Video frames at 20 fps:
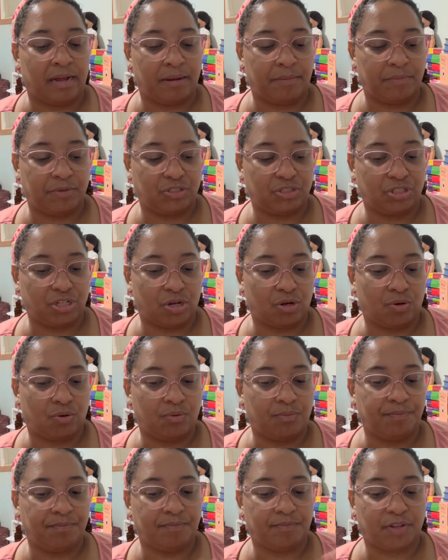
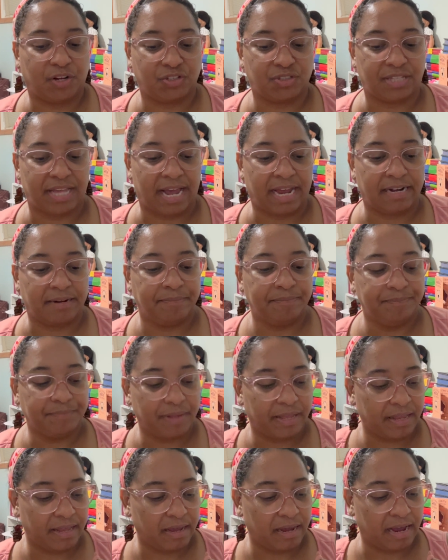So there's that.
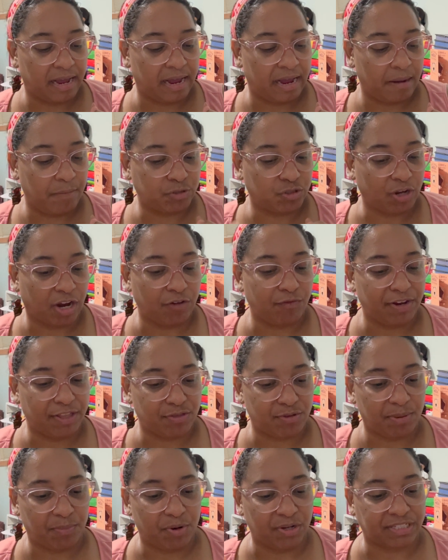So I read
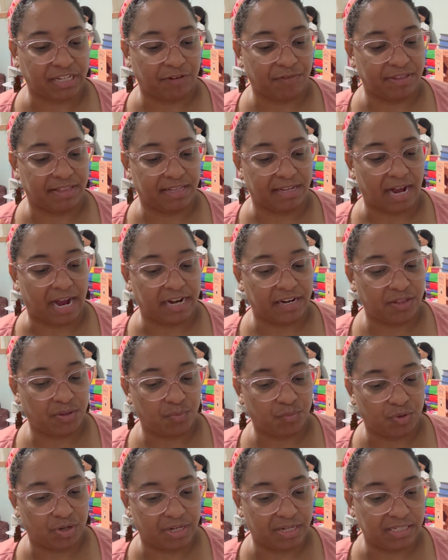3 books. I read The God of the
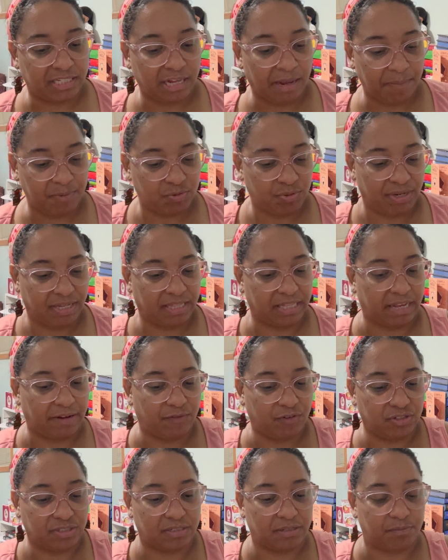Woods, Between
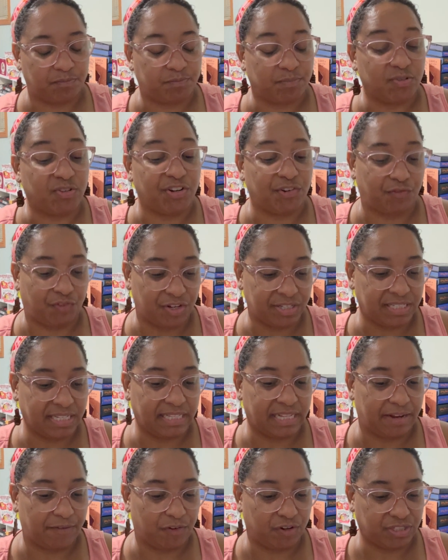Friends and
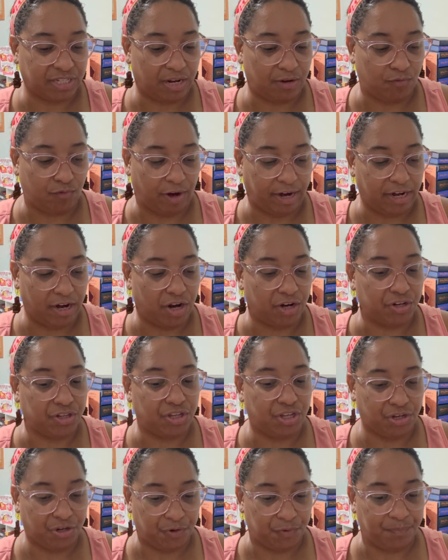Lovers, and Right on
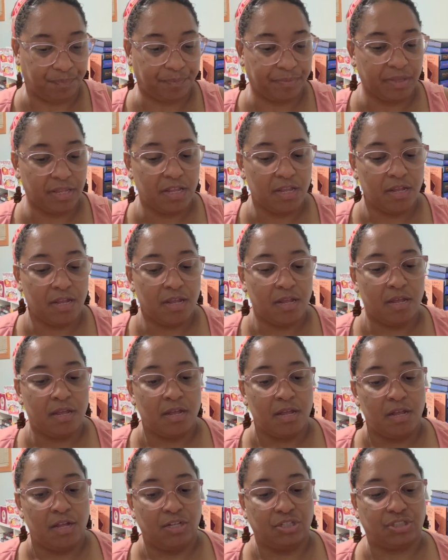Cue.
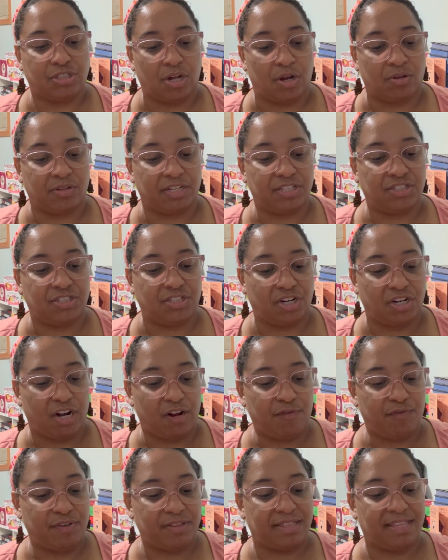So let's start
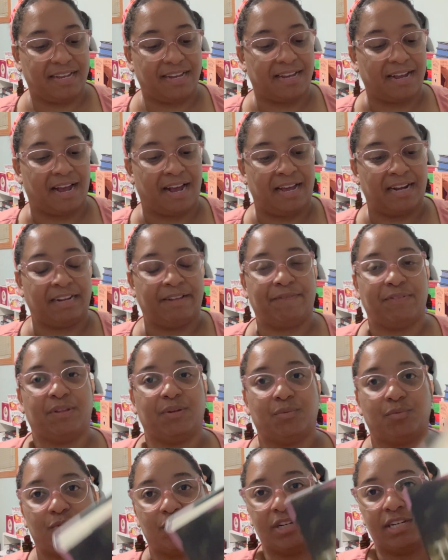off with The God of the
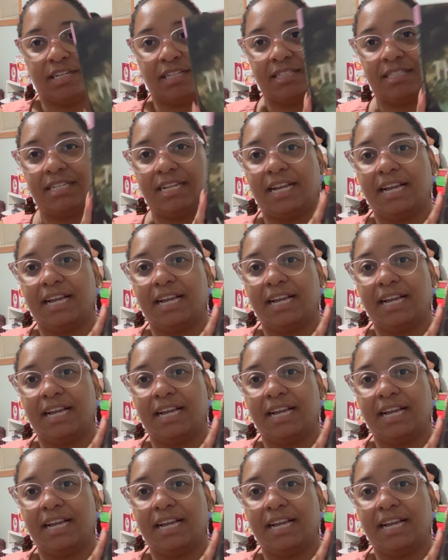Woods.